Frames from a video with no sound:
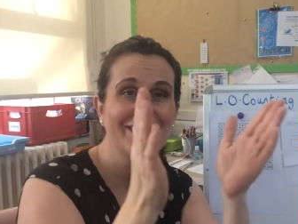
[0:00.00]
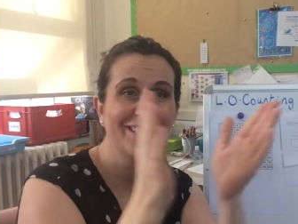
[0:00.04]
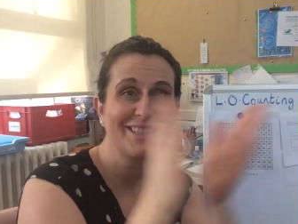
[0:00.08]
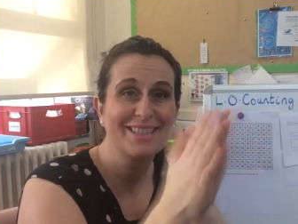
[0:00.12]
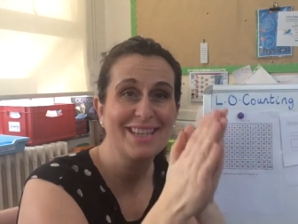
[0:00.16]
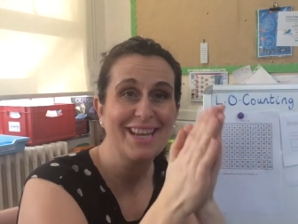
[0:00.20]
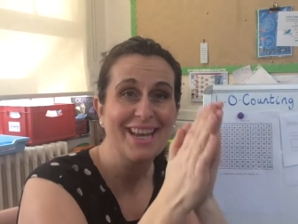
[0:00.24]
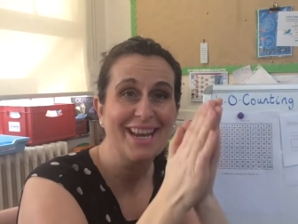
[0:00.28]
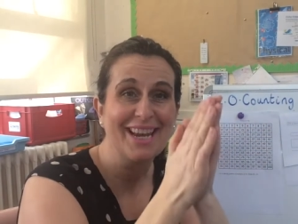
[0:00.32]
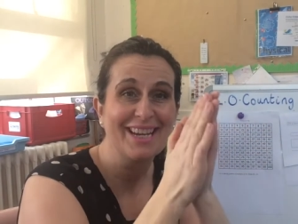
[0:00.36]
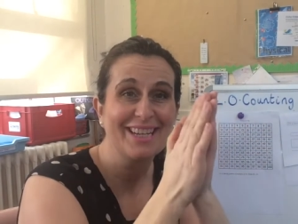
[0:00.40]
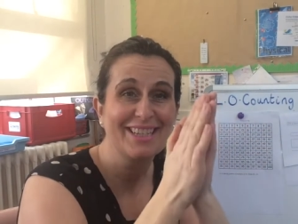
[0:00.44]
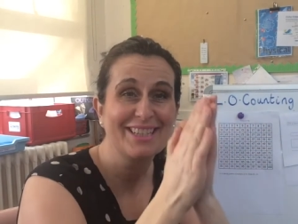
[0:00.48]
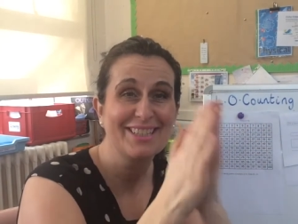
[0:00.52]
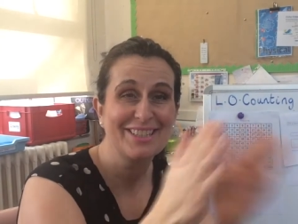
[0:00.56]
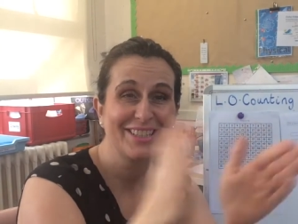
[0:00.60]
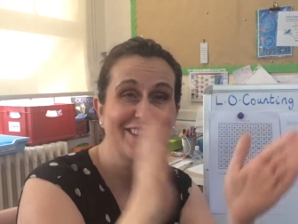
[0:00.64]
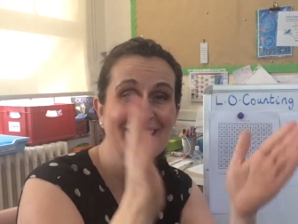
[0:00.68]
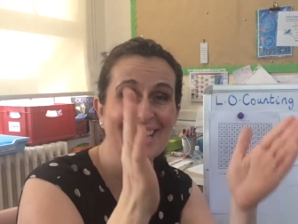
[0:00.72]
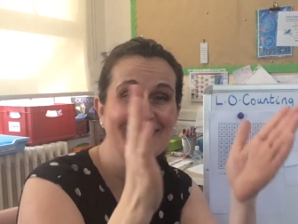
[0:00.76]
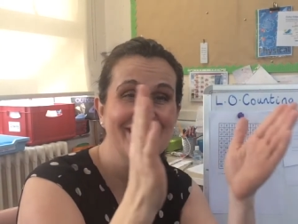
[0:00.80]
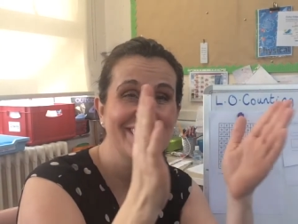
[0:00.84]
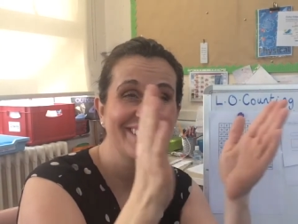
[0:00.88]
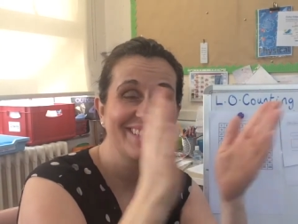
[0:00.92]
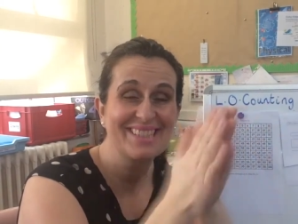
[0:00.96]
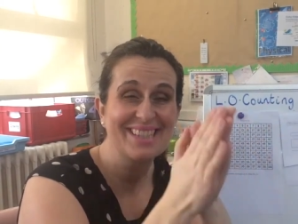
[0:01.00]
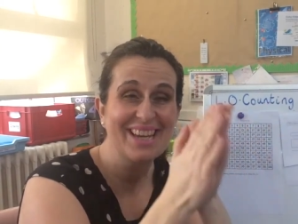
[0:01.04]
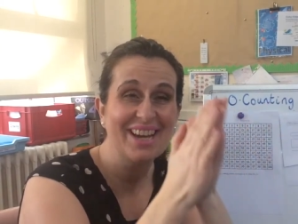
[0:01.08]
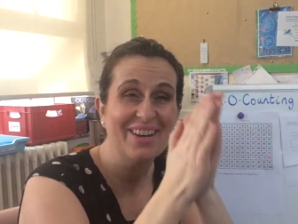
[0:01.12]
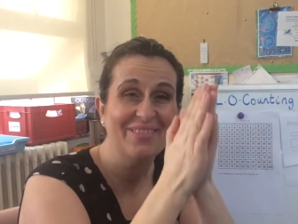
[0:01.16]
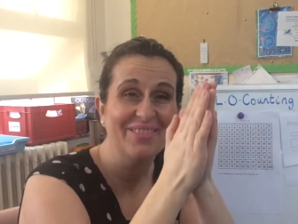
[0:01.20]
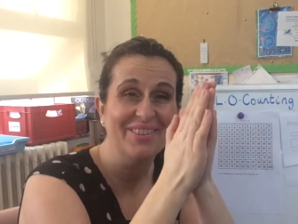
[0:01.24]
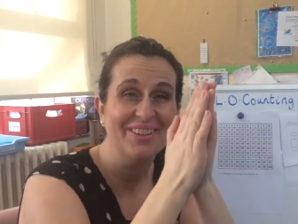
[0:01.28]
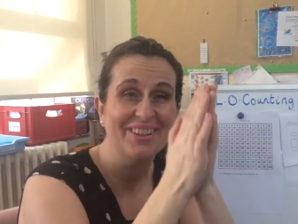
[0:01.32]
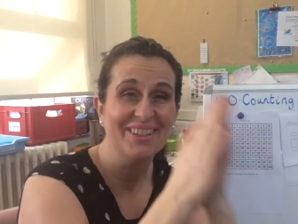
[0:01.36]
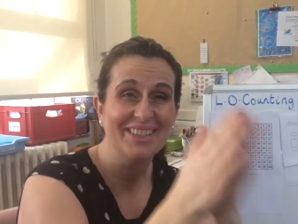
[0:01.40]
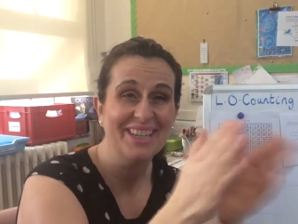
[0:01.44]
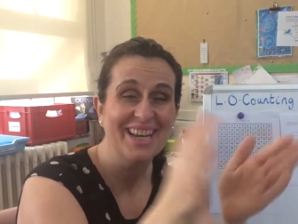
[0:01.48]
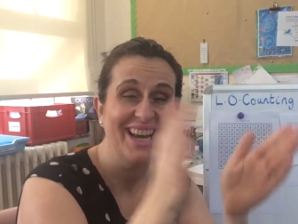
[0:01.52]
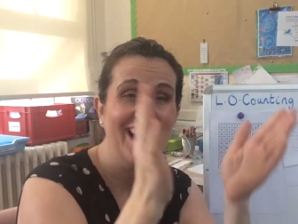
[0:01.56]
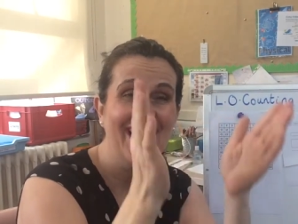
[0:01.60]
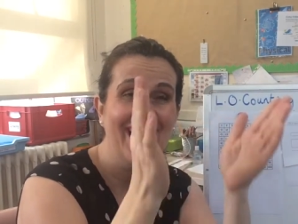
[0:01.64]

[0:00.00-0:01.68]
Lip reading: 6, 7,